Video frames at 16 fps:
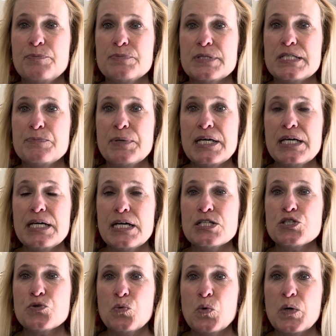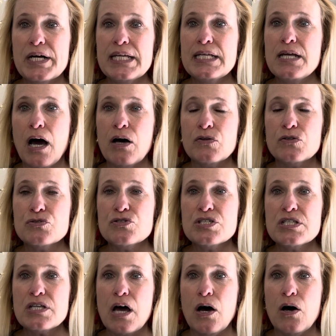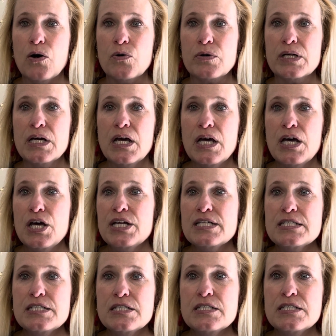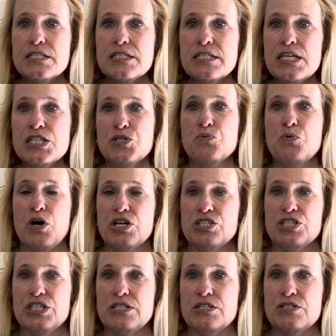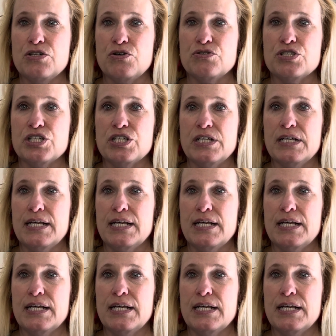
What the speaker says: spend $20 on dishwashing detergent.